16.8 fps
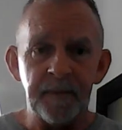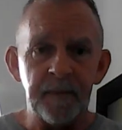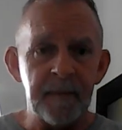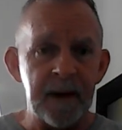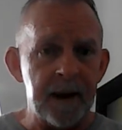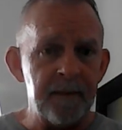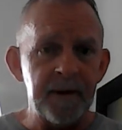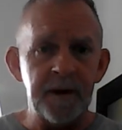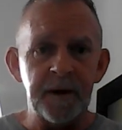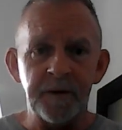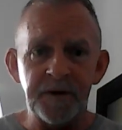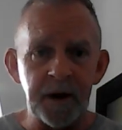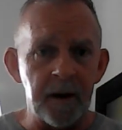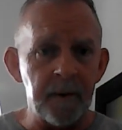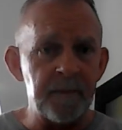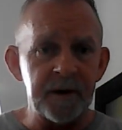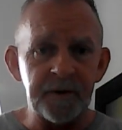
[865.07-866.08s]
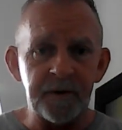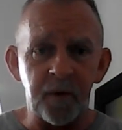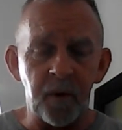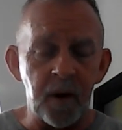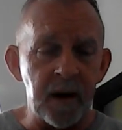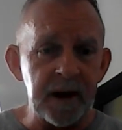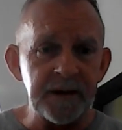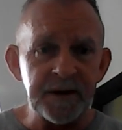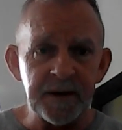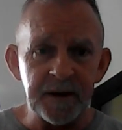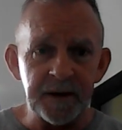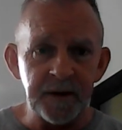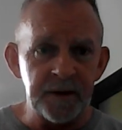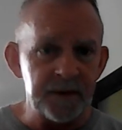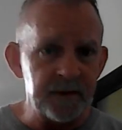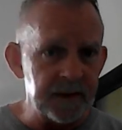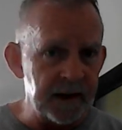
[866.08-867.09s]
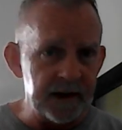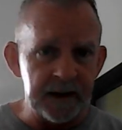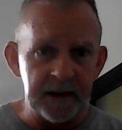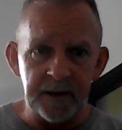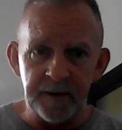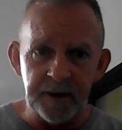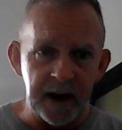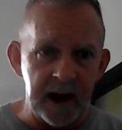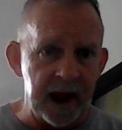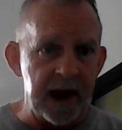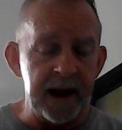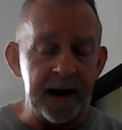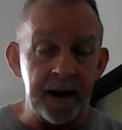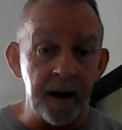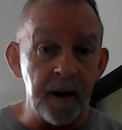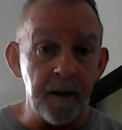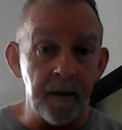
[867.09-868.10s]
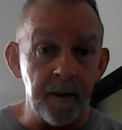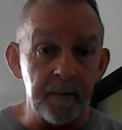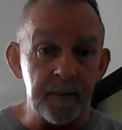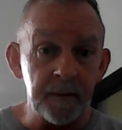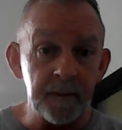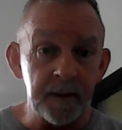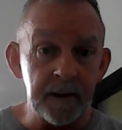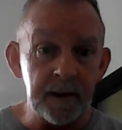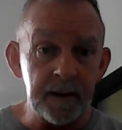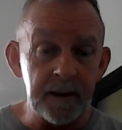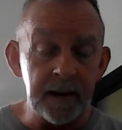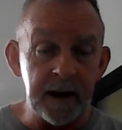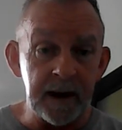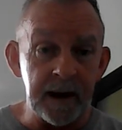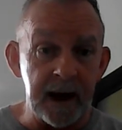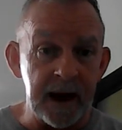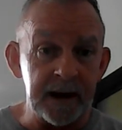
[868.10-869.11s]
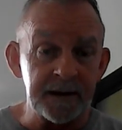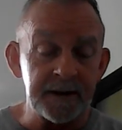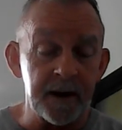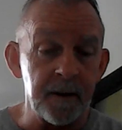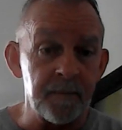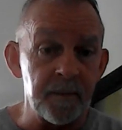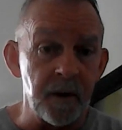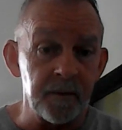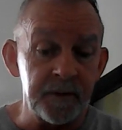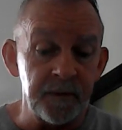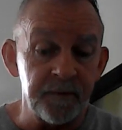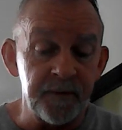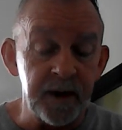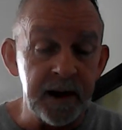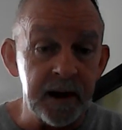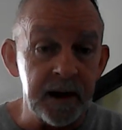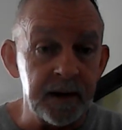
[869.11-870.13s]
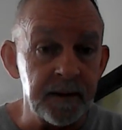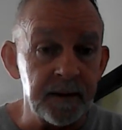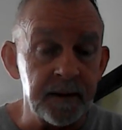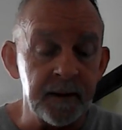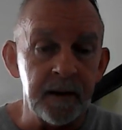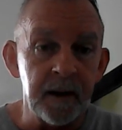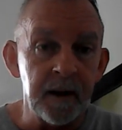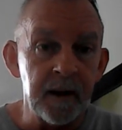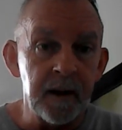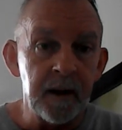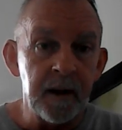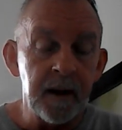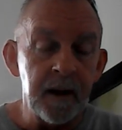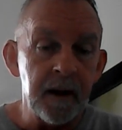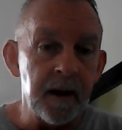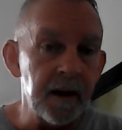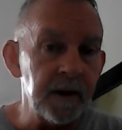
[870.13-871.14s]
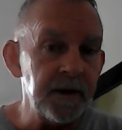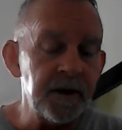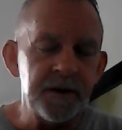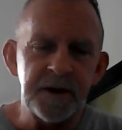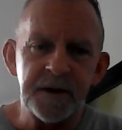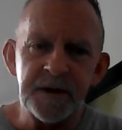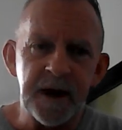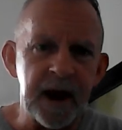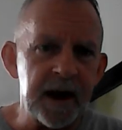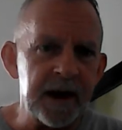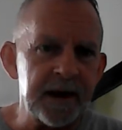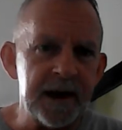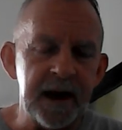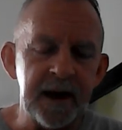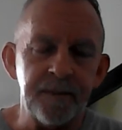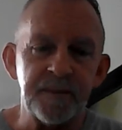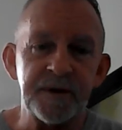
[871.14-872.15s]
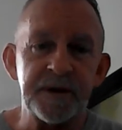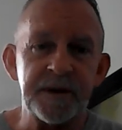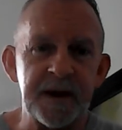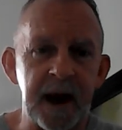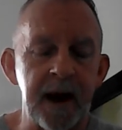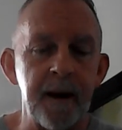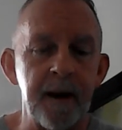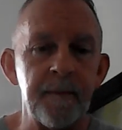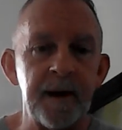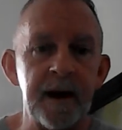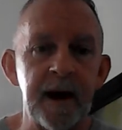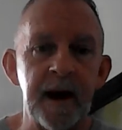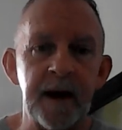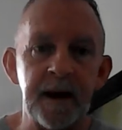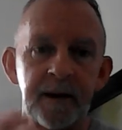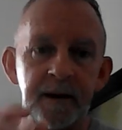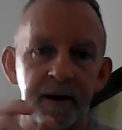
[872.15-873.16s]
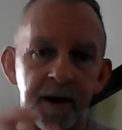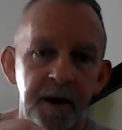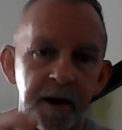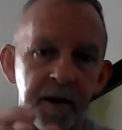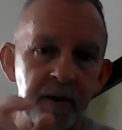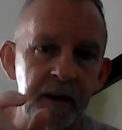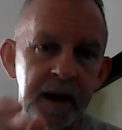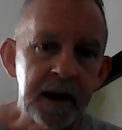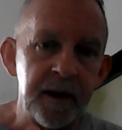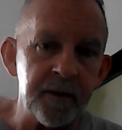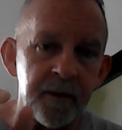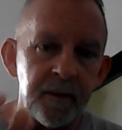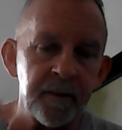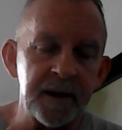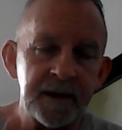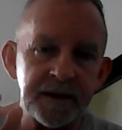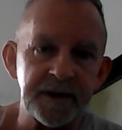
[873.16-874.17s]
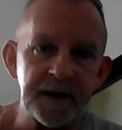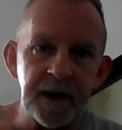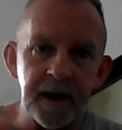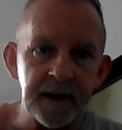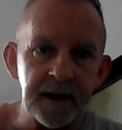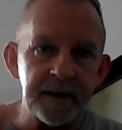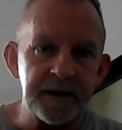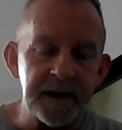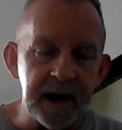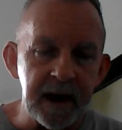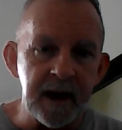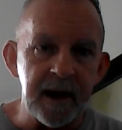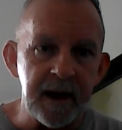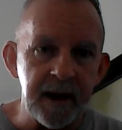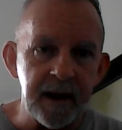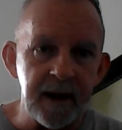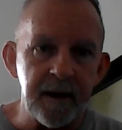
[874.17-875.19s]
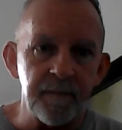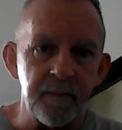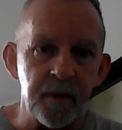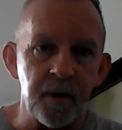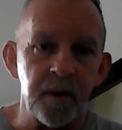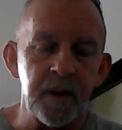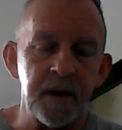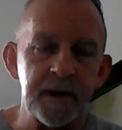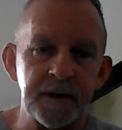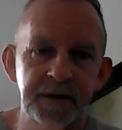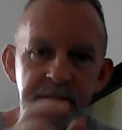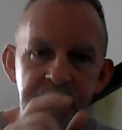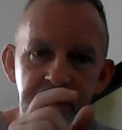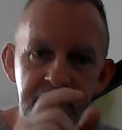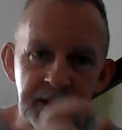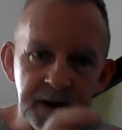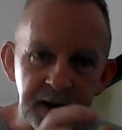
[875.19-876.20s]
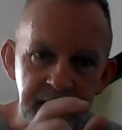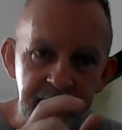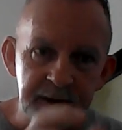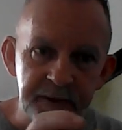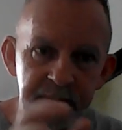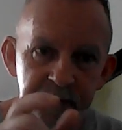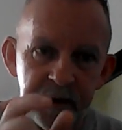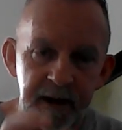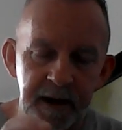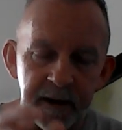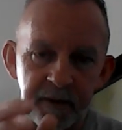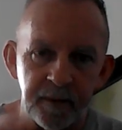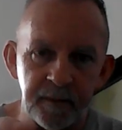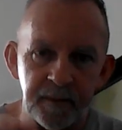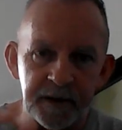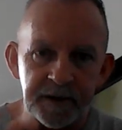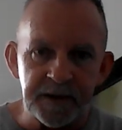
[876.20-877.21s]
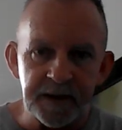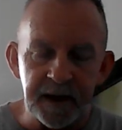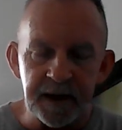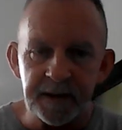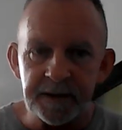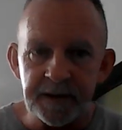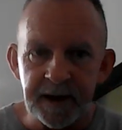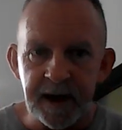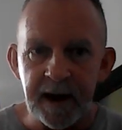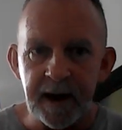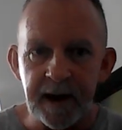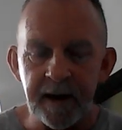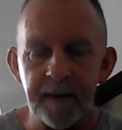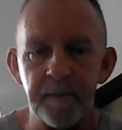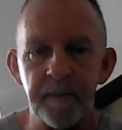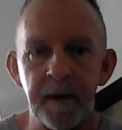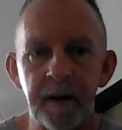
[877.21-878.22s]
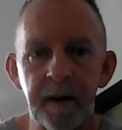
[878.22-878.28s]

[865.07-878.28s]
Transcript: maybe you jump it twice and it, you hang up. It hangs up on your feet, and uh, you just got to keep stabbing at it, little increments at a time, boys. Little in increments at a time.